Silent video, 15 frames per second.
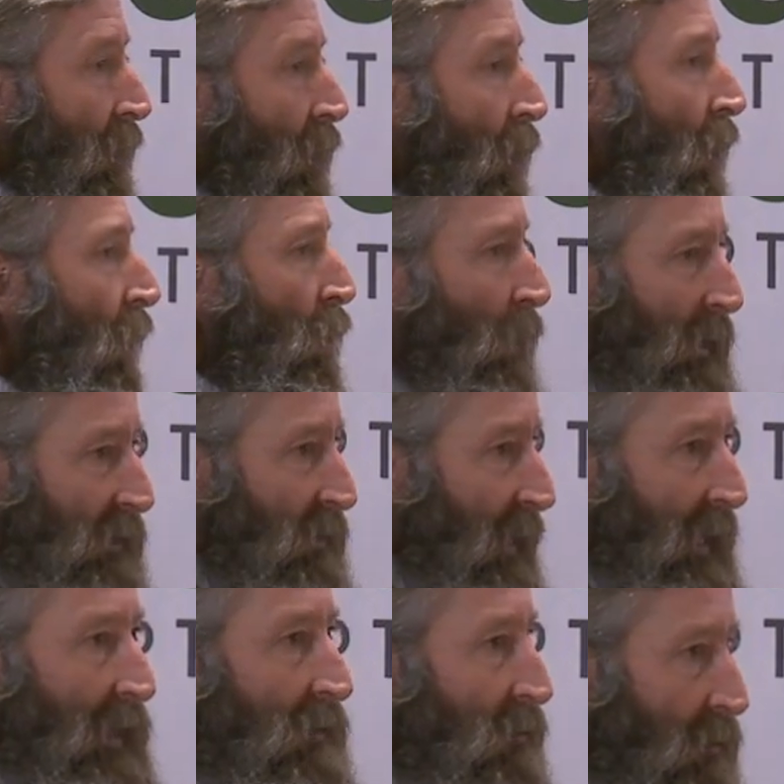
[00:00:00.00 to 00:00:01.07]
Always
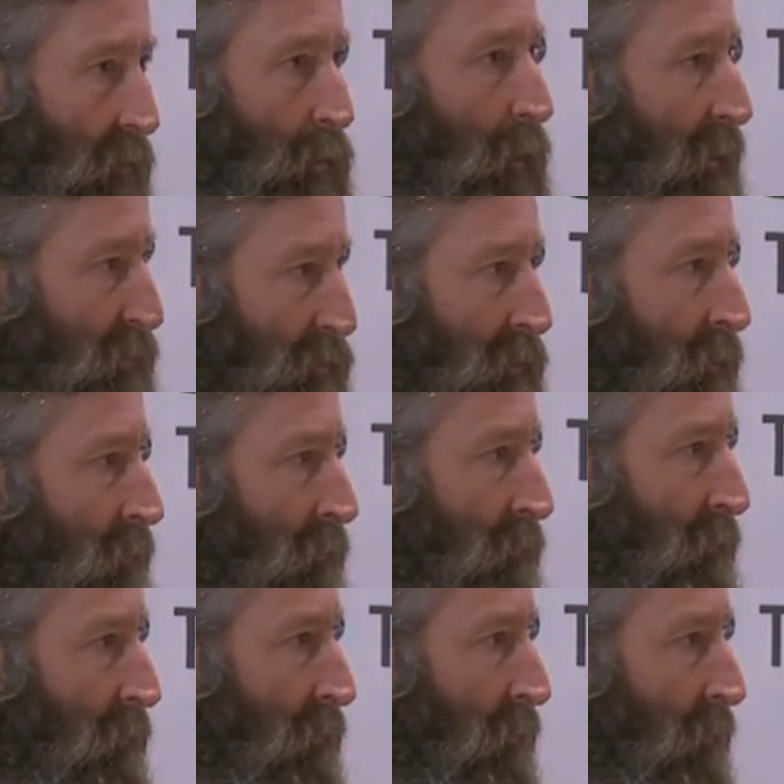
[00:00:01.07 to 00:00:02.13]
ask the question
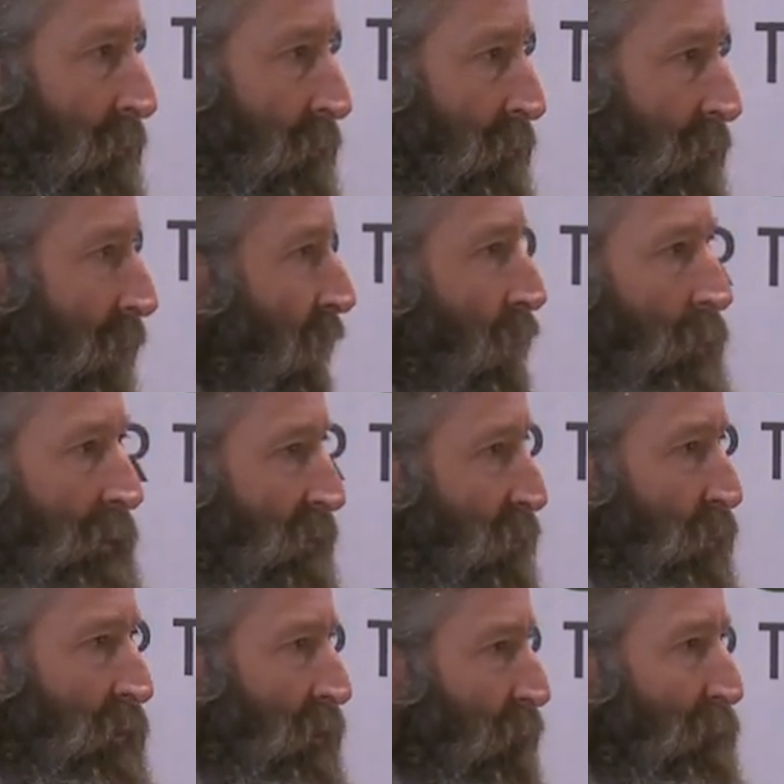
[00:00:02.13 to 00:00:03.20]
always,
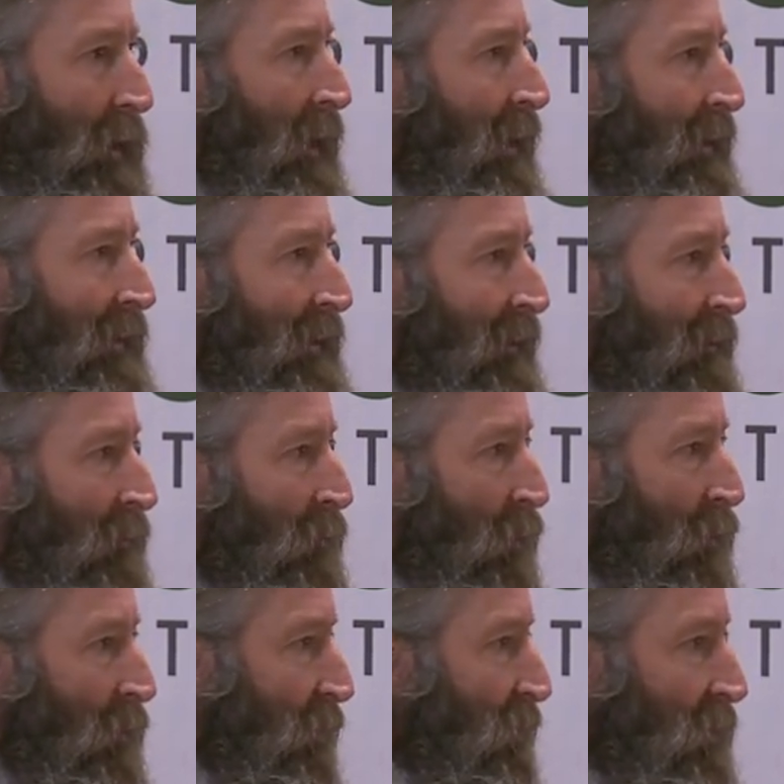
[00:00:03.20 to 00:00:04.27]
when you're buying an animal
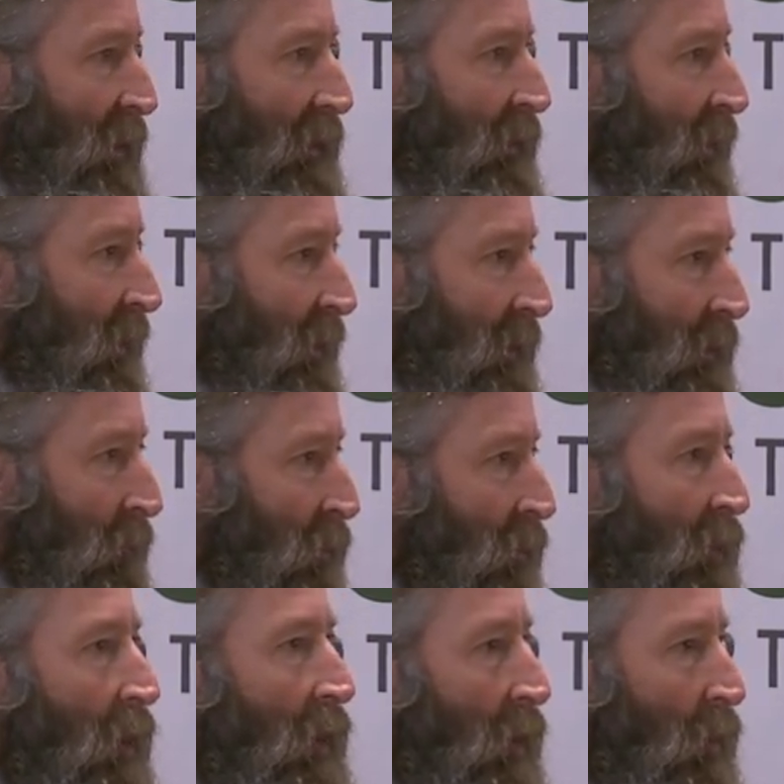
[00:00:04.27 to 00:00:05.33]
or selling an
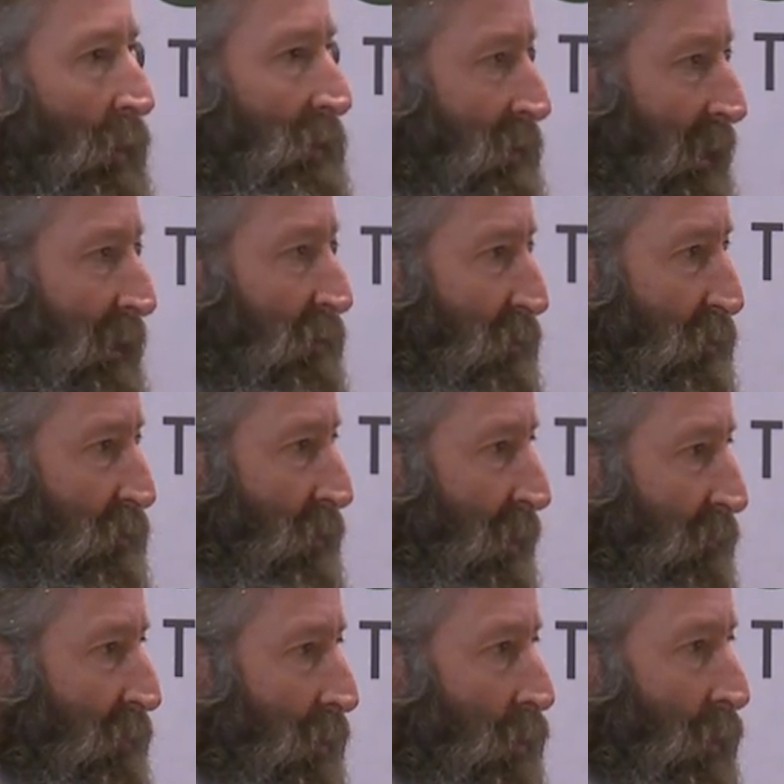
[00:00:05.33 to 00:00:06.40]
animal, always ask
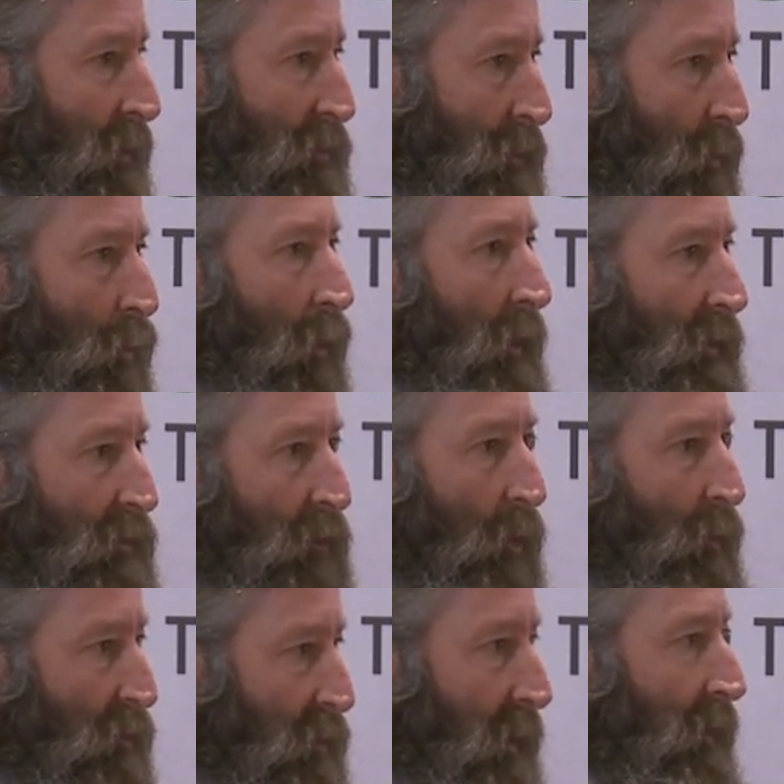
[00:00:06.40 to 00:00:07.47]
yourself the question what is
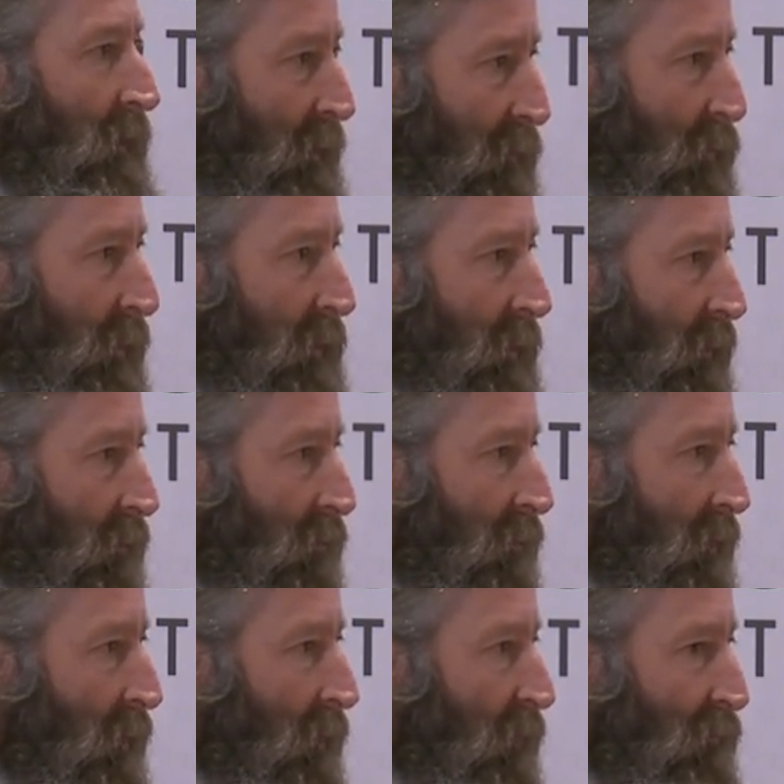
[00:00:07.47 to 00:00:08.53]
wholesale and retail?
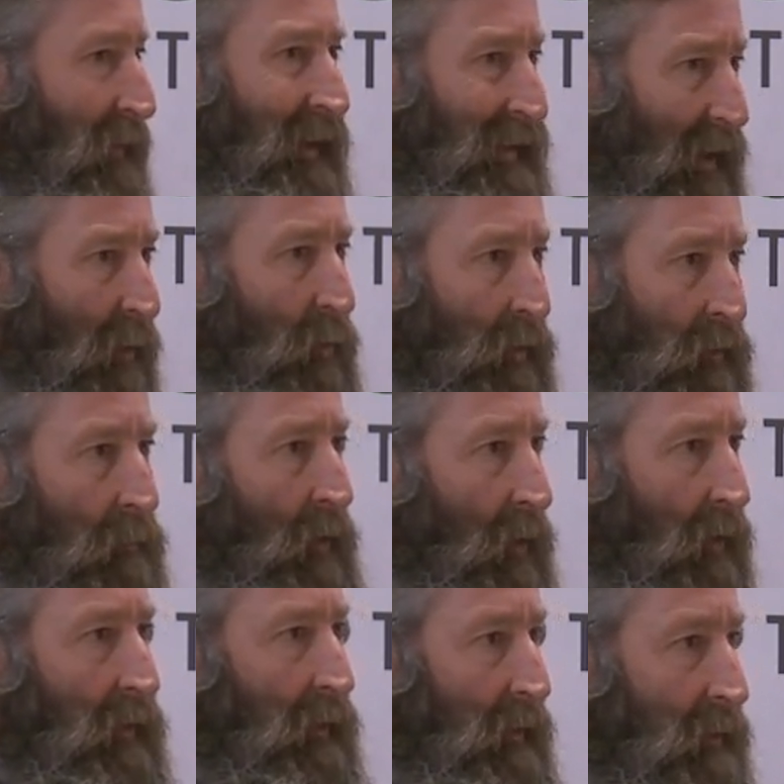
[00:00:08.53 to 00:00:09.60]
Find out what the
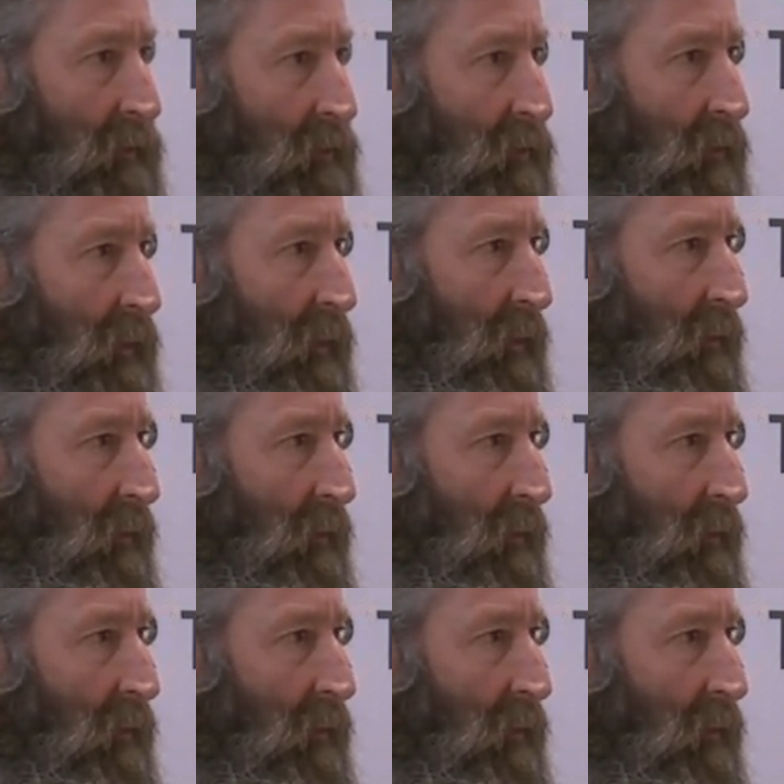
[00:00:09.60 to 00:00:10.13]
market is.